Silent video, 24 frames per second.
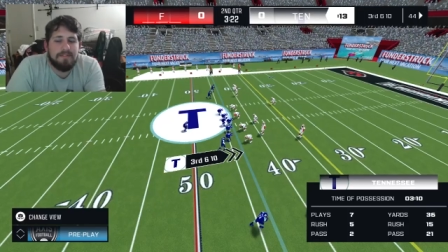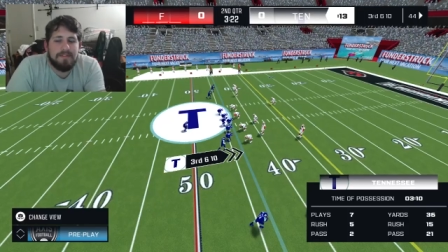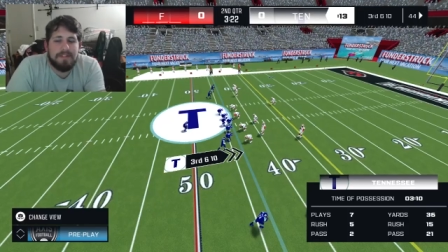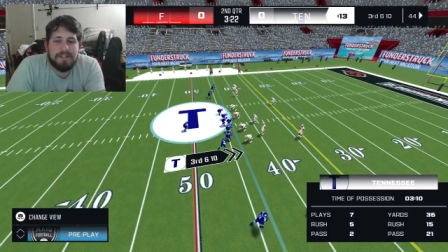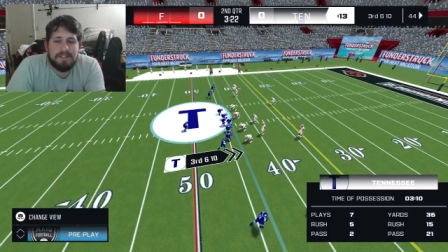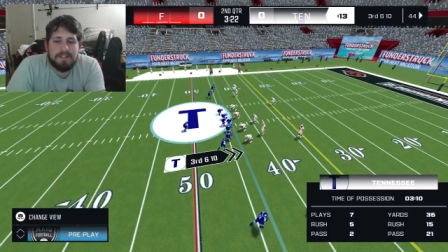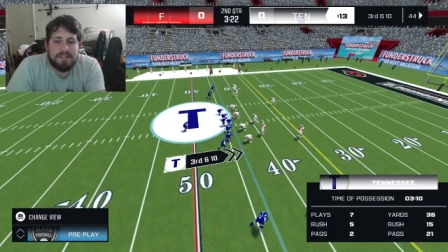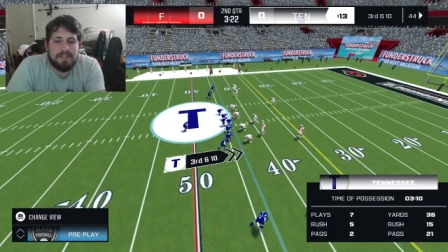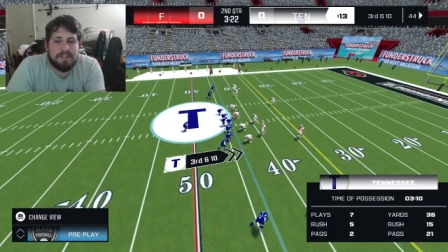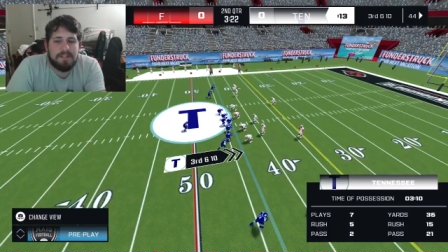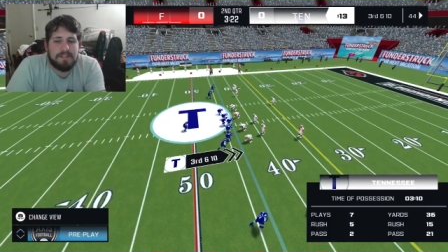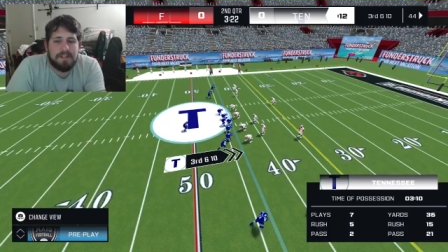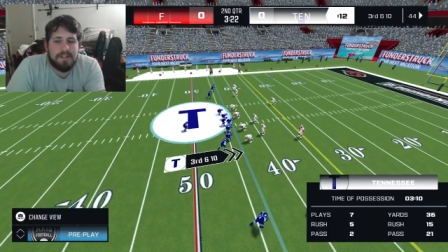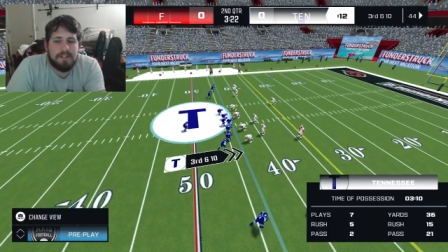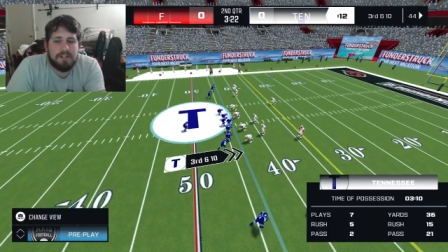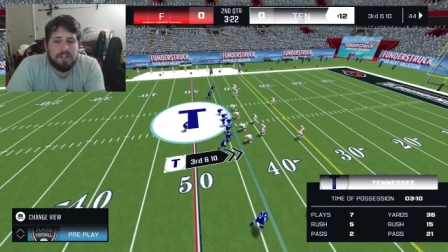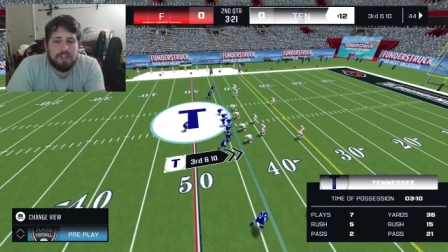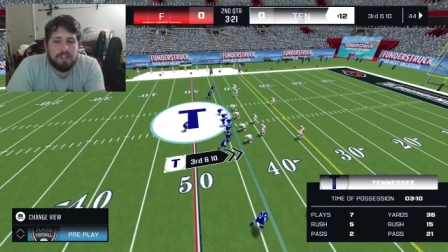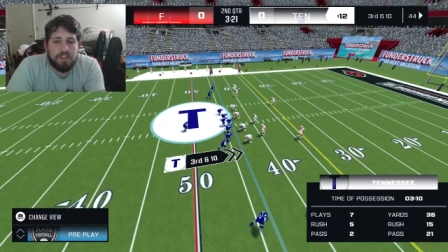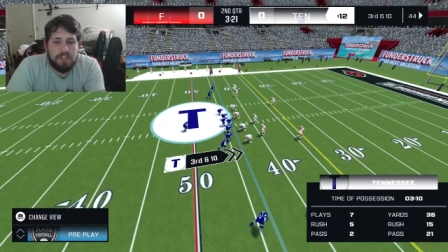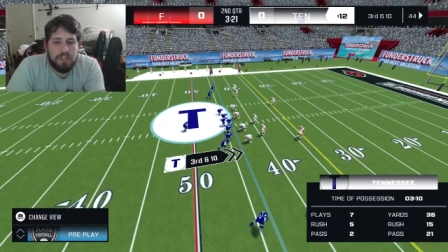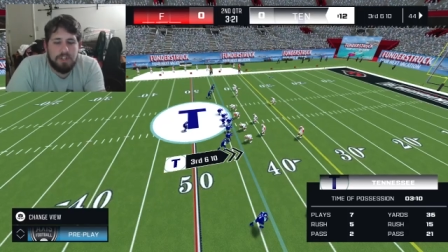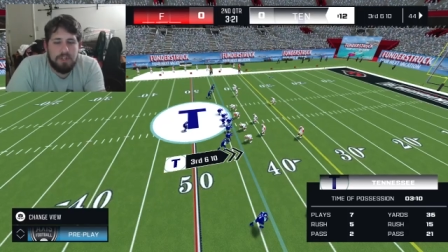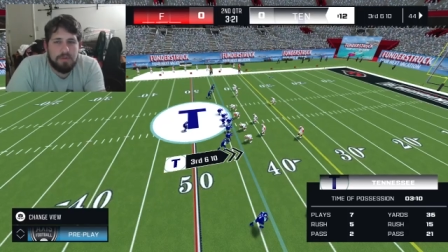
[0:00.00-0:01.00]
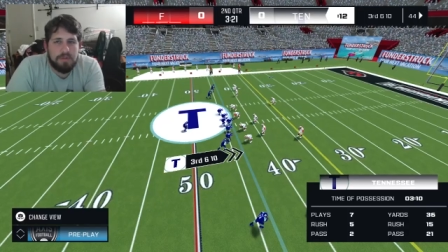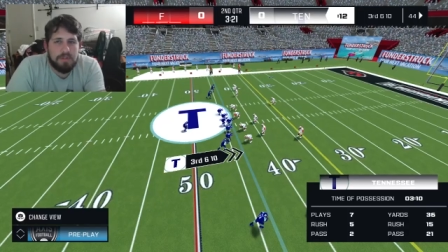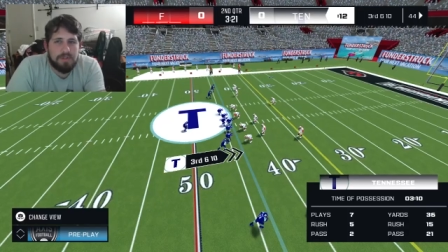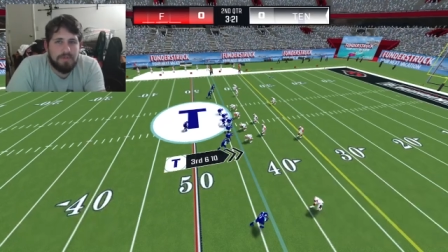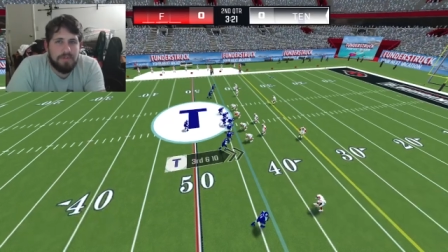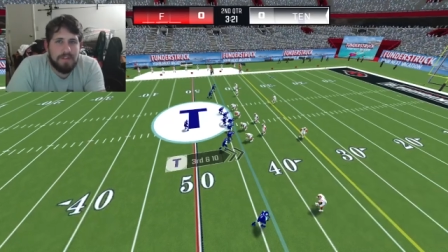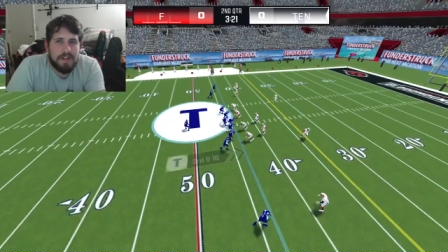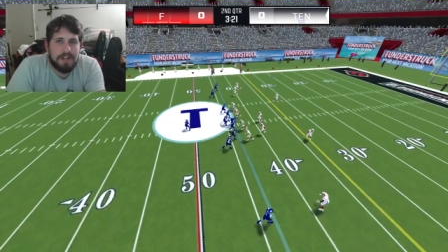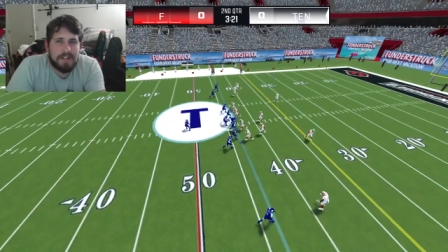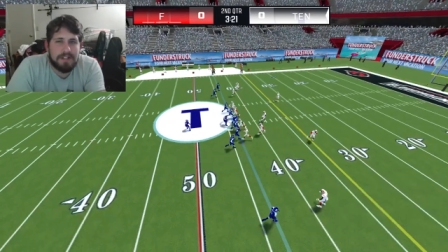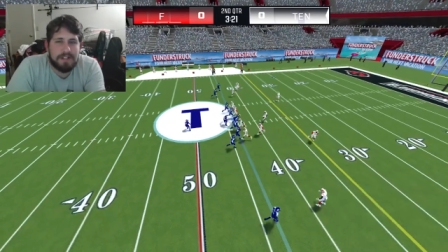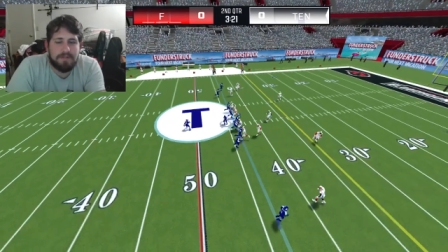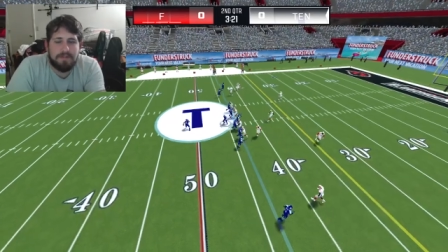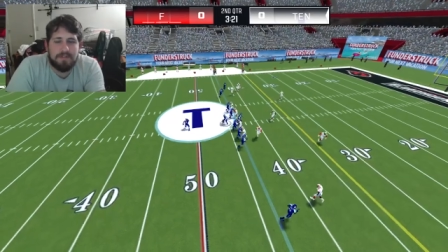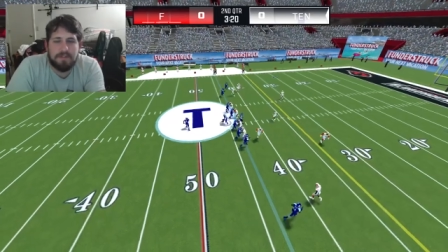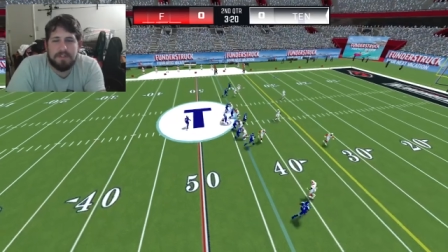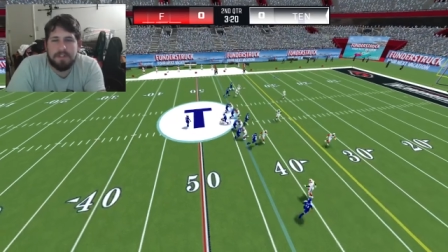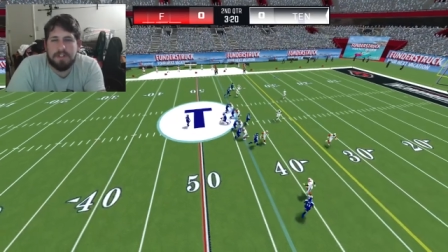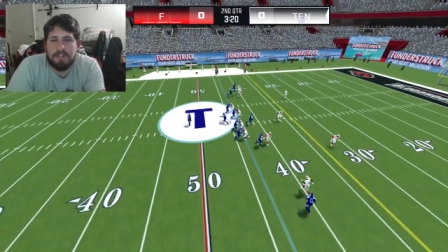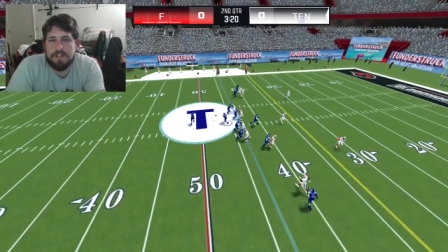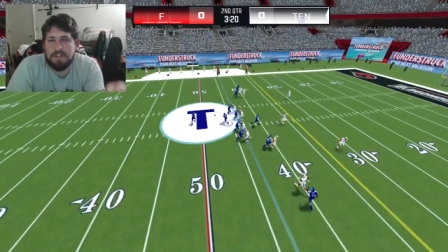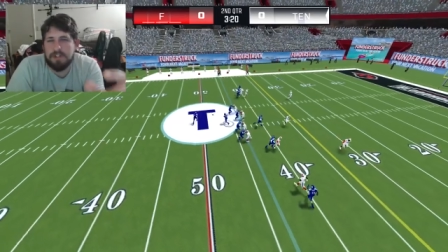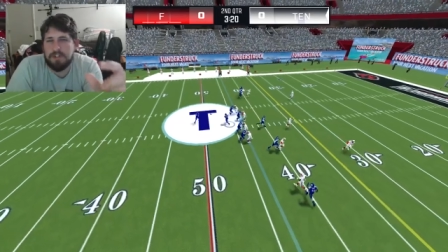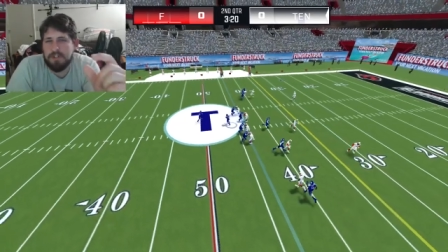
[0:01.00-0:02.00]
this is such a huge fix for
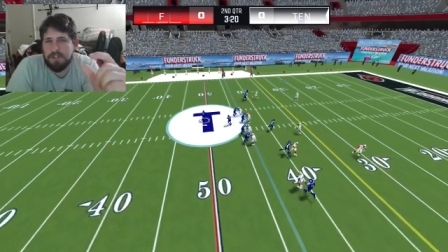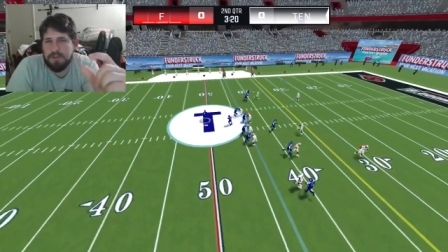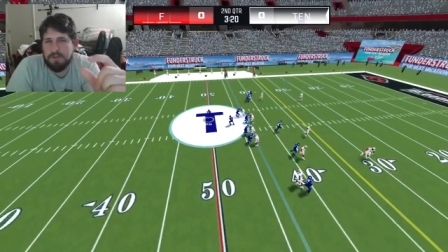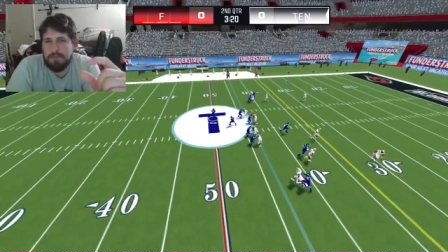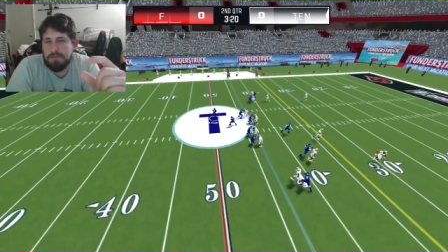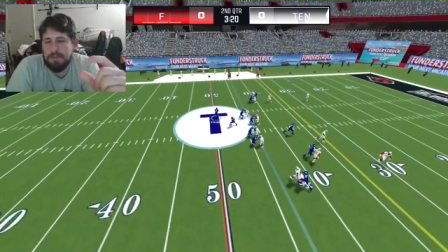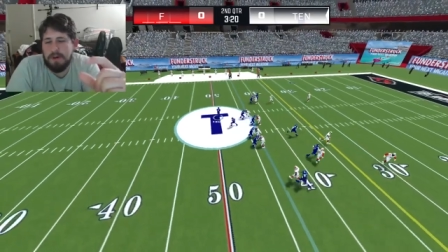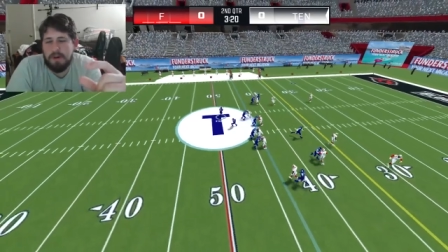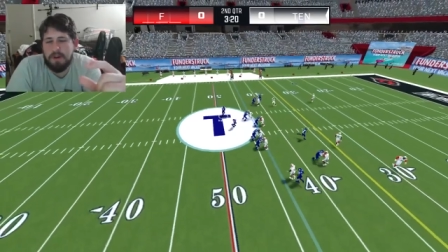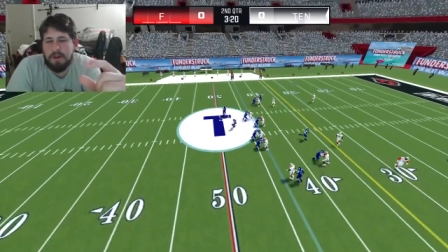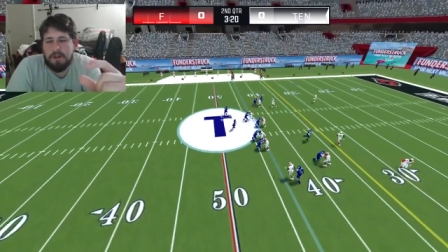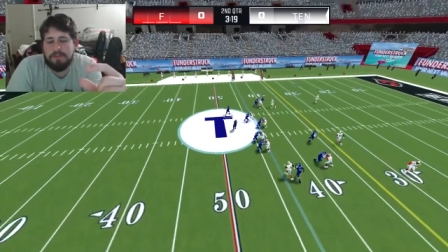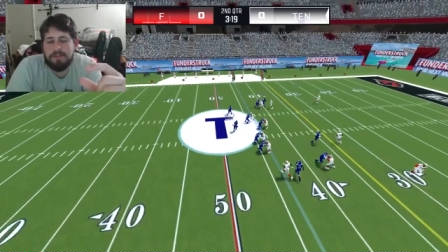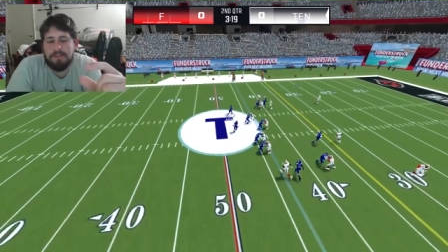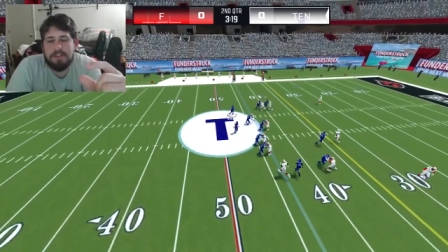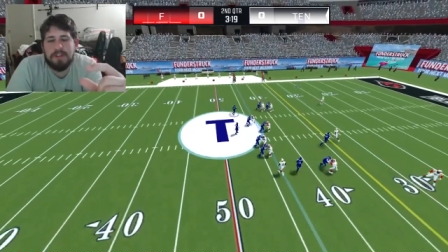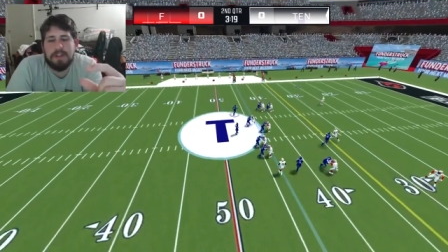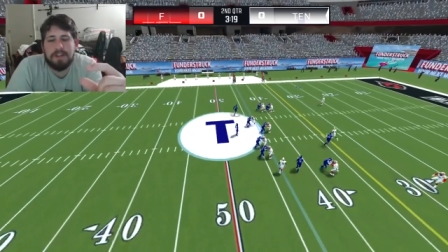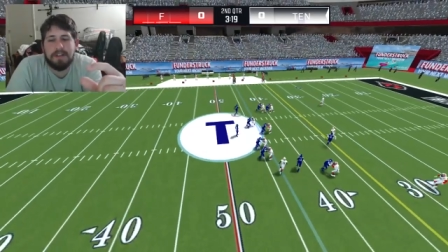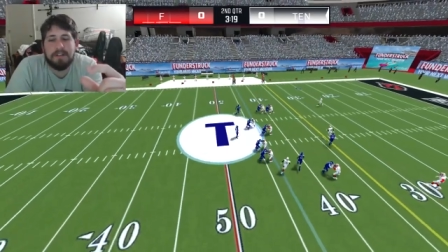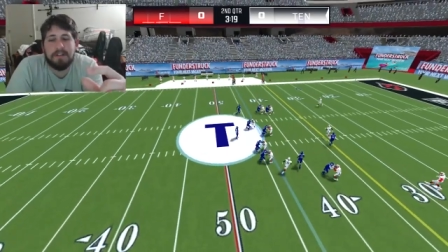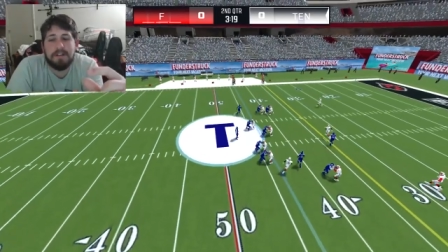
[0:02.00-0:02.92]
such a small thing.